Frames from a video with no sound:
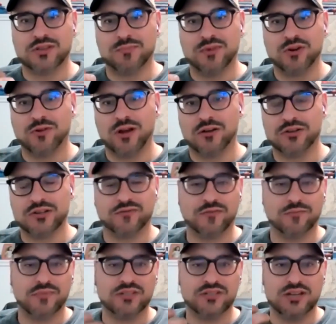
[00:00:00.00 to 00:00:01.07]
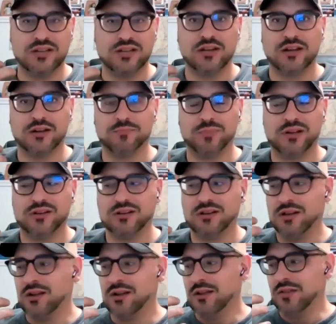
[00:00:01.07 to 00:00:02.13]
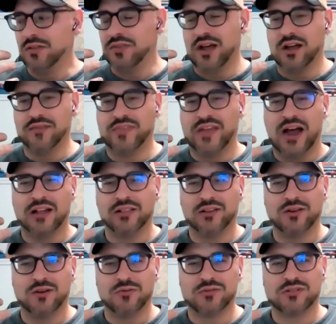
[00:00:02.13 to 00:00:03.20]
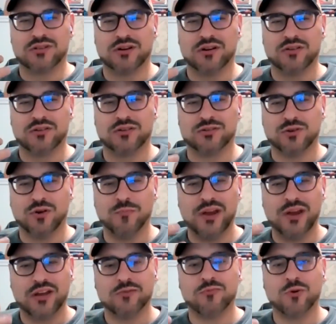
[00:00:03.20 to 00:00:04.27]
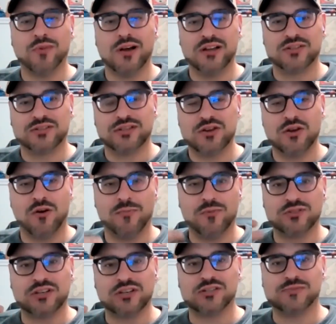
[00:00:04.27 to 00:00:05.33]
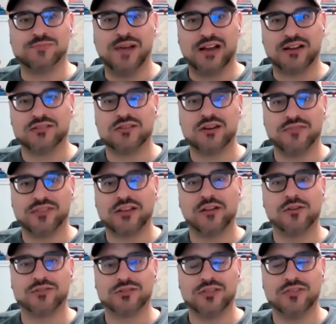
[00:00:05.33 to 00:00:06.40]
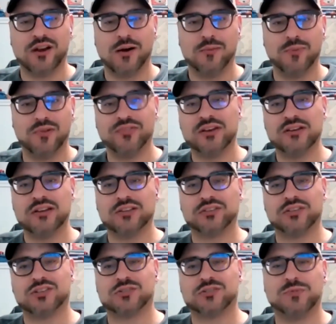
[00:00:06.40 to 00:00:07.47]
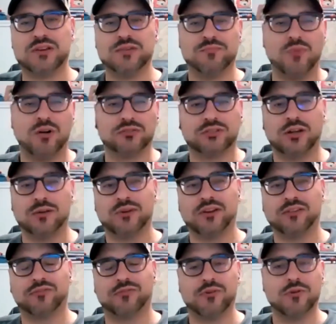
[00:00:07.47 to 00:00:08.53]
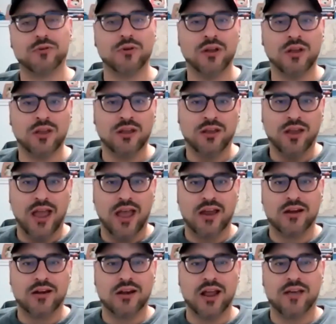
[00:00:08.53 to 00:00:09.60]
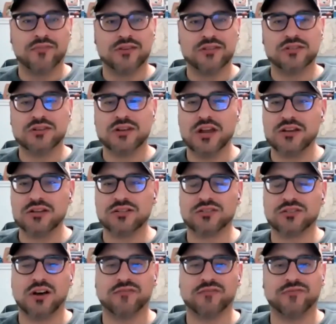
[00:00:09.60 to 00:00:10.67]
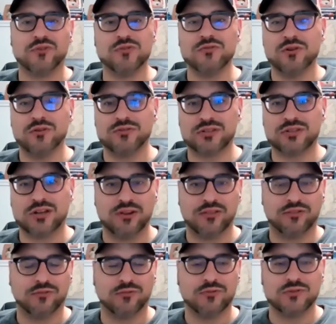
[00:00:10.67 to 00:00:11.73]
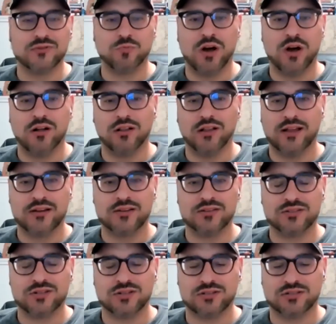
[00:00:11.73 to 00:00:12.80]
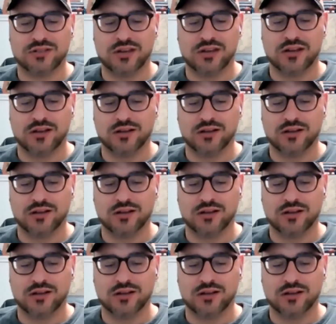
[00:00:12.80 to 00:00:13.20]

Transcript: and the minerality from the Teaninnic, but the Isla notes are so big and robust that you almost expect nothing else in there, but then you get the sweet malt coming through and these nice soft fruit notes coming through as well, and it's just